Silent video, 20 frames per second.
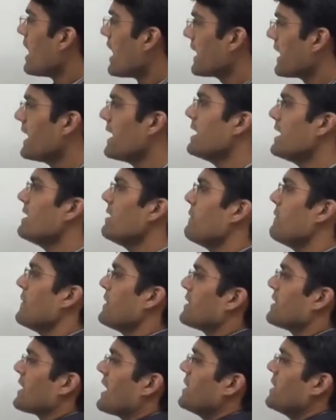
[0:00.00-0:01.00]
Again, if
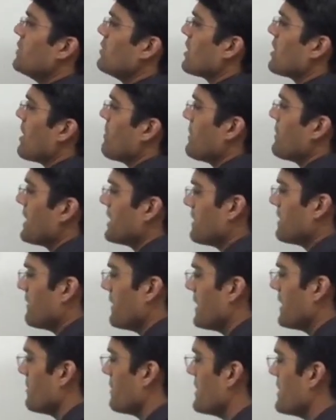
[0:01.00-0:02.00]
we try to compare the
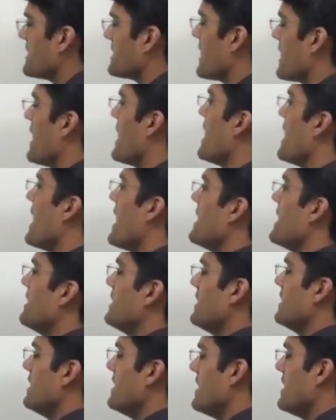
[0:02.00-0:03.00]
variables A
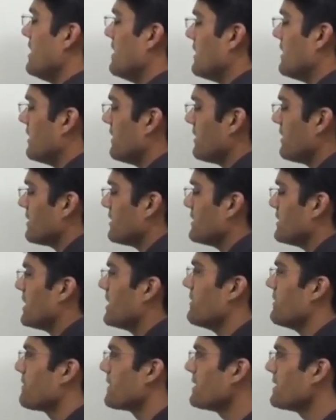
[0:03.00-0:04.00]
and E here, the
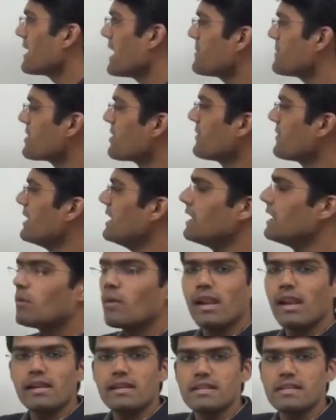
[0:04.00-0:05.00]
different types of
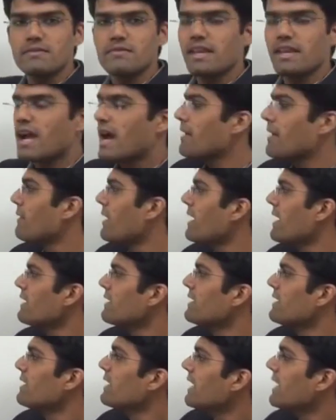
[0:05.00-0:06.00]
inequalities we have
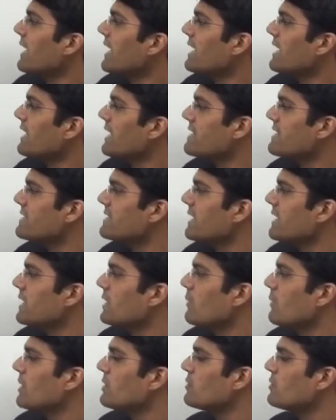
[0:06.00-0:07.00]
are A less than
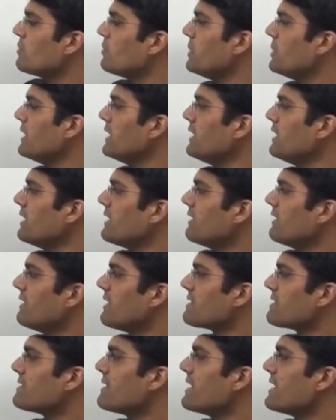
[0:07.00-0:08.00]
equal to B,
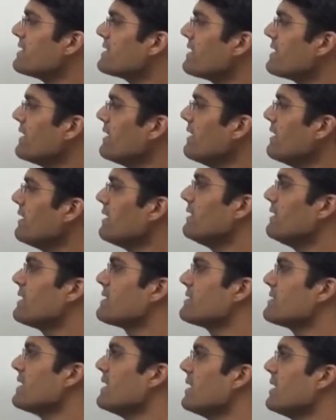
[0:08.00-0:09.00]
less than C,
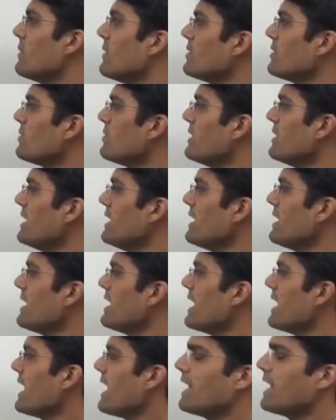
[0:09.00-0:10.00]
less than equal to
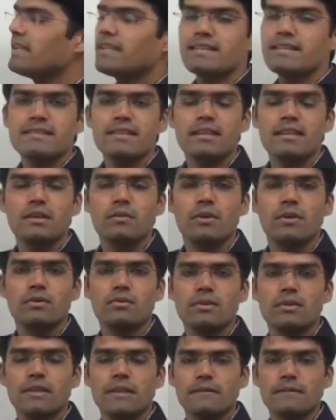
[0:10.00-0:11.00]
D and less than equal
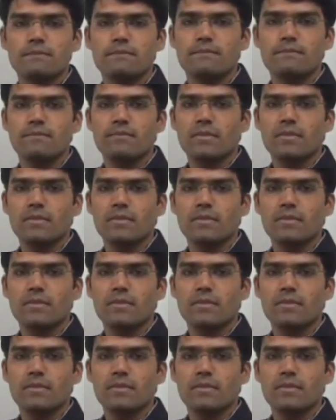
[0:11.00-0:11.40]
to E.